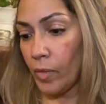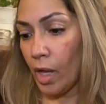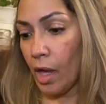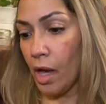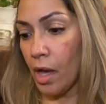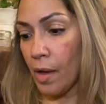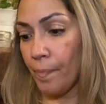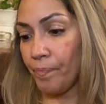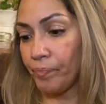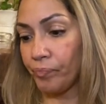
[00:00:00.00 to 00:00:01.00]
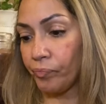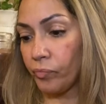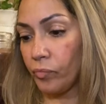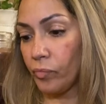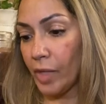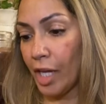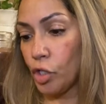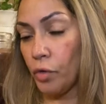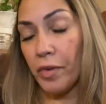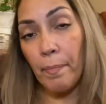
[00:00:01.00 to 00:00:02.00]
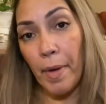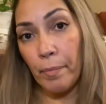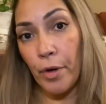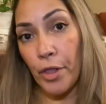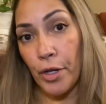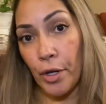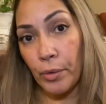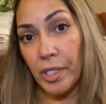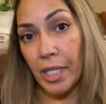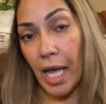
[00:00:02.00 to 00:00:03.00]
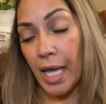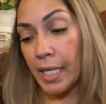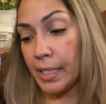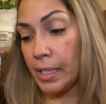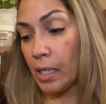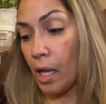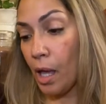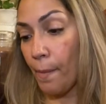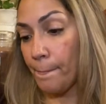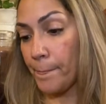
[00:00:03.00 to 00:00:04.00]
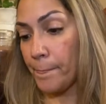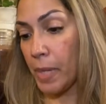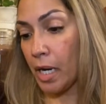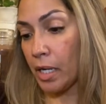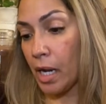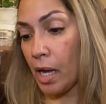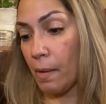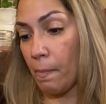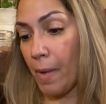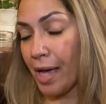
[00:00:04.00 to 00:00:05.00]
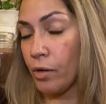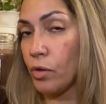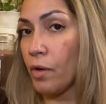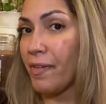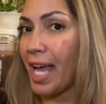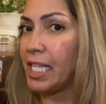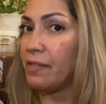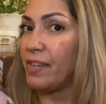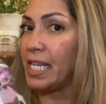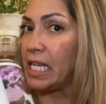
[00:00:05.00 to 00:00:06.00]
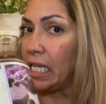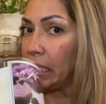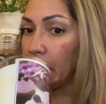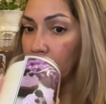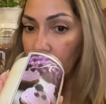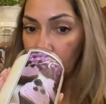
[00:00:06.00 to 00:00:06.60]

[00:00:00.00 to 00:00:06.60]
I don't remember the notes, guys, but I don't know if it has vanilla.